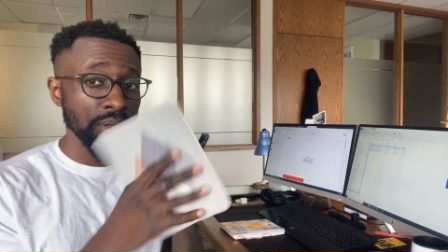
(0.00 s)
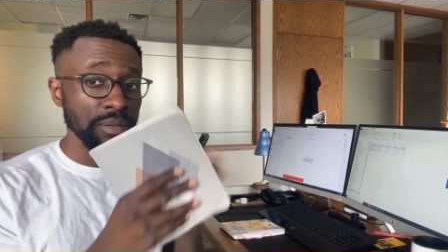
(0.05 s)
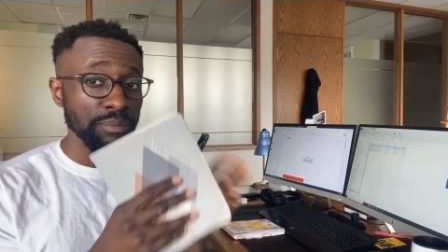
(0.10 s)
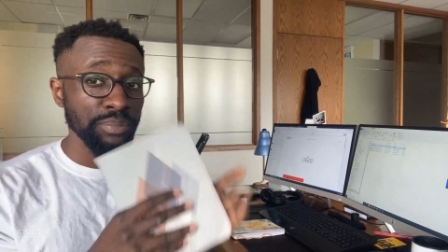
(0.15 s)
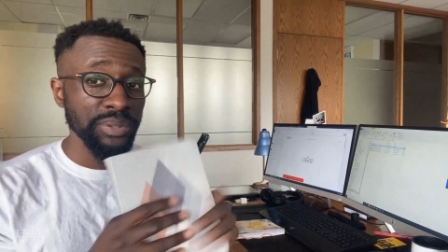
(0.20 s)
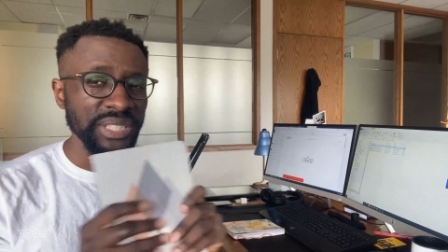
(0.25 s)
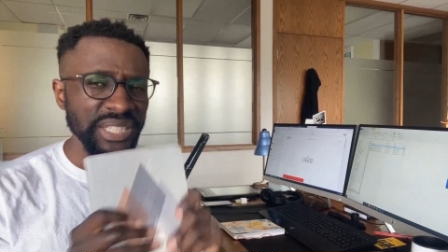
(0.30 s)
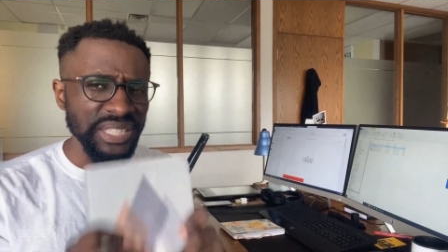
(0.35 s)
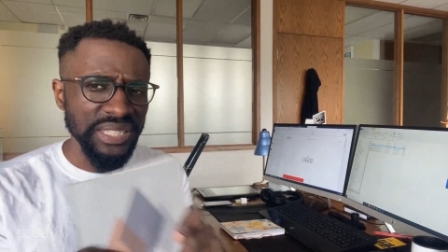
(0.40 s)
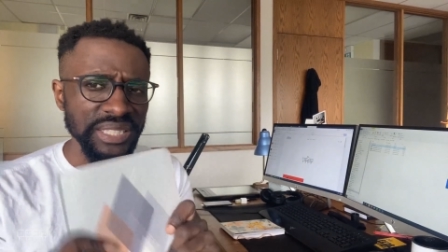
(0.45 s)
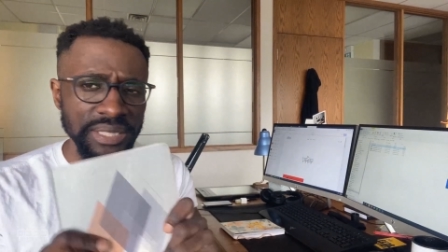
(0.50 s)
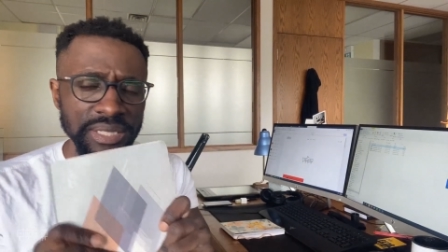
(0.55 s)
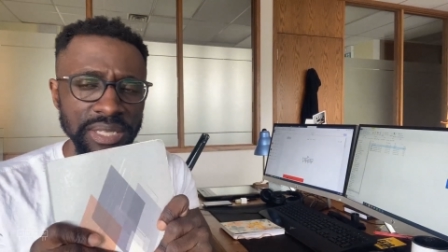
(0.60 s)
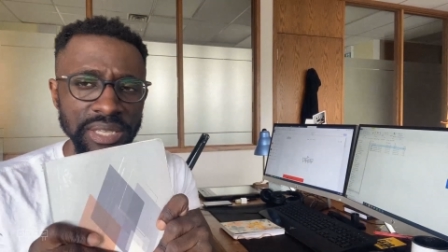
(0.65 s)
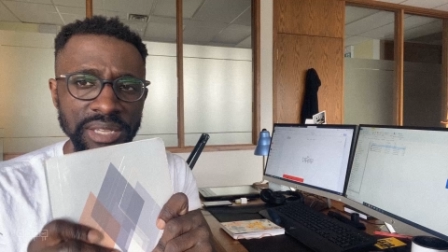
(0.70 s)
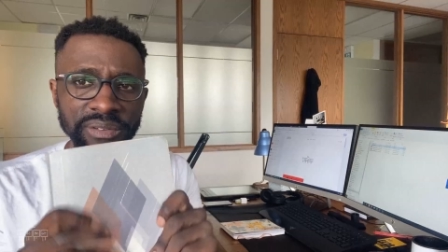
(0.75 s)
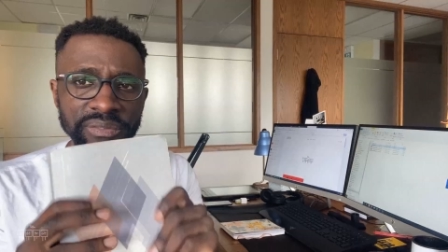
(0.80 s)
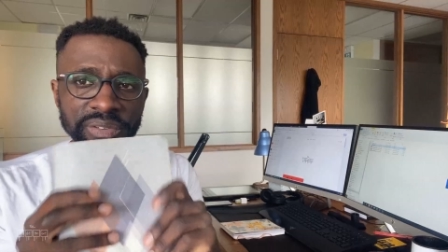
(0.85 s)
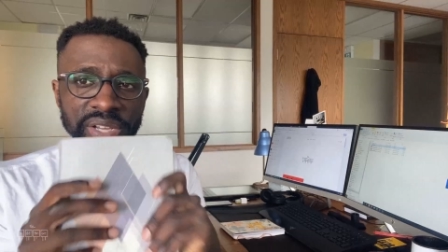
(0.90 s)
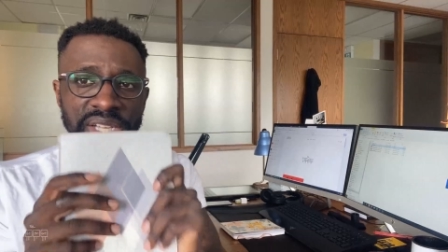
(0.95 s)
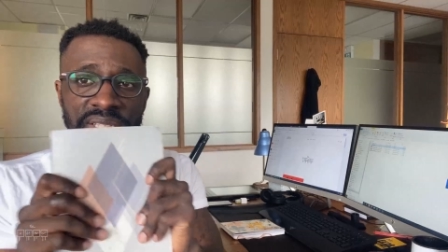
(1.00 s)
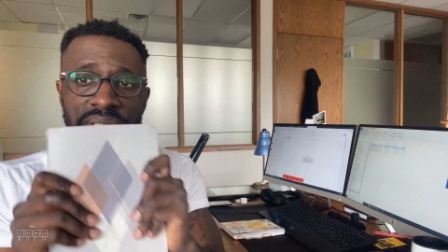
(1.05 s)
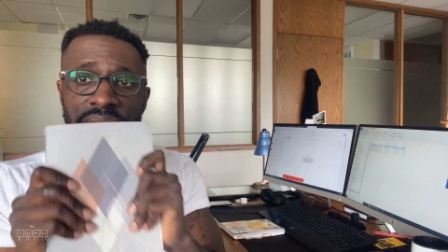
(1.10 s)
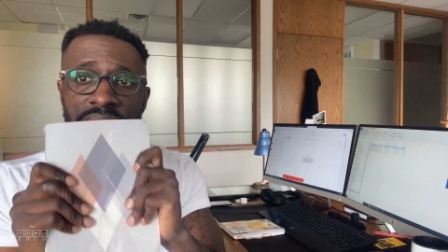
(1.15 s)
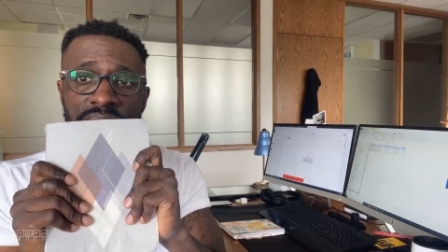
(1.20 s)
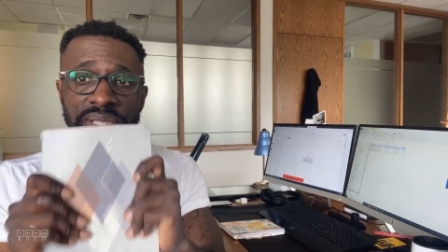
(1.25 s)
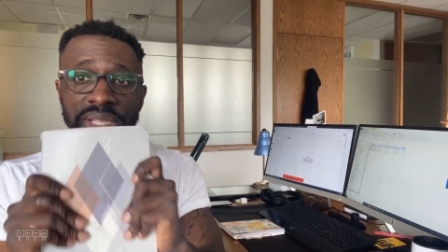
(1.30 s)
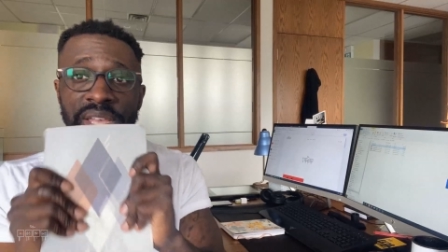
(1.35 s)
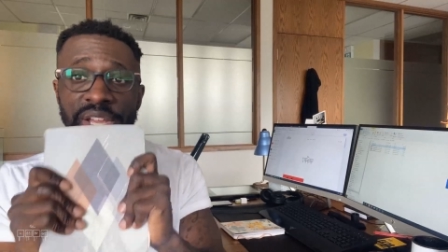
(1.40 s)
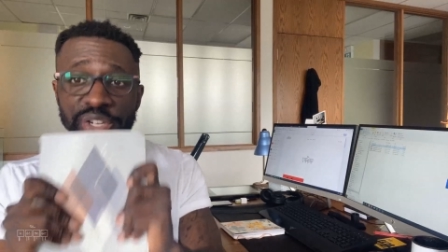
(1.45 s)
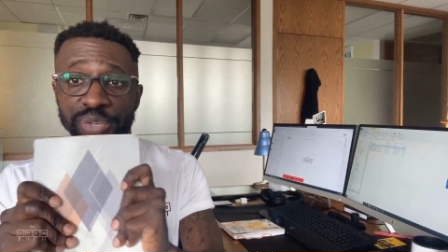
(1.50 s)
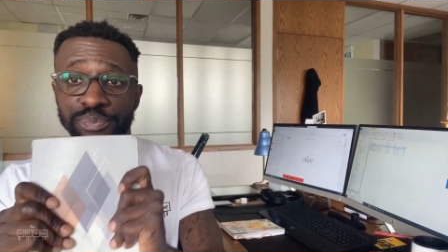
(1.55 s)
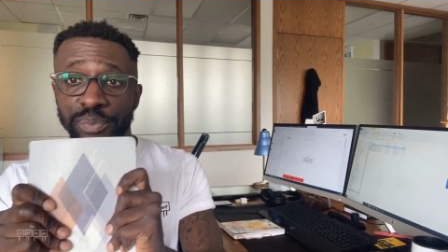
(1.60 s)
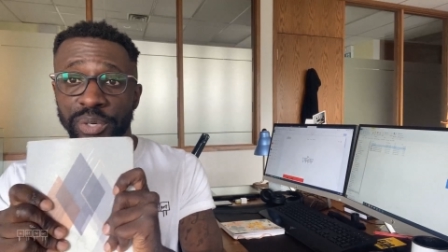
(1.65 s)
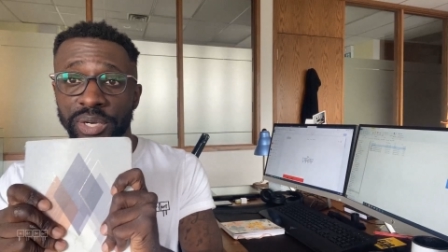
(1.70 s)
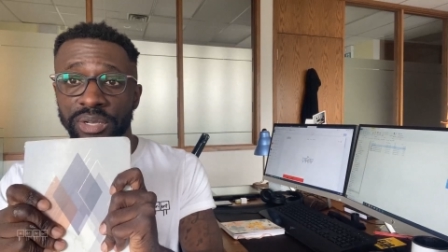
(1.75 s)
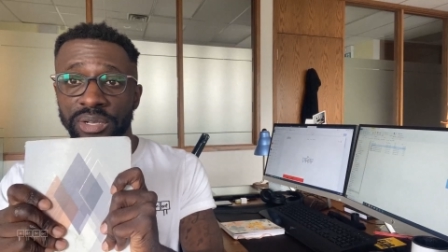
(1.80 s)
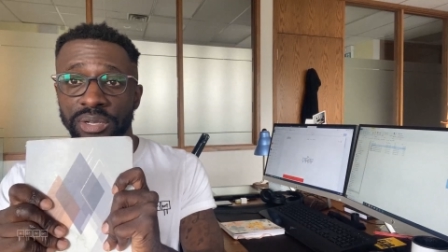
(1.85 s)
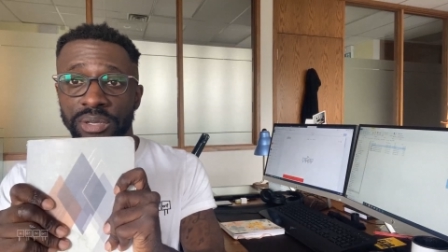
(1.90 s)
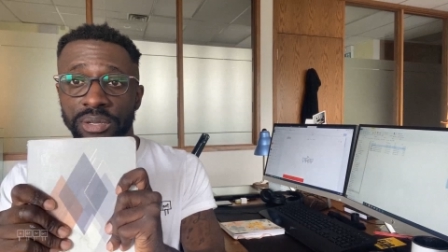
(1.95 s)
please invest in a
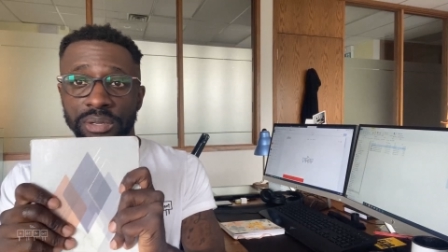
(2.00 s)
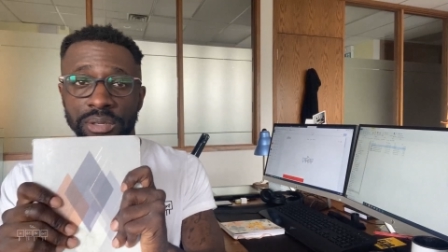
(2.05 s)
sketchbook.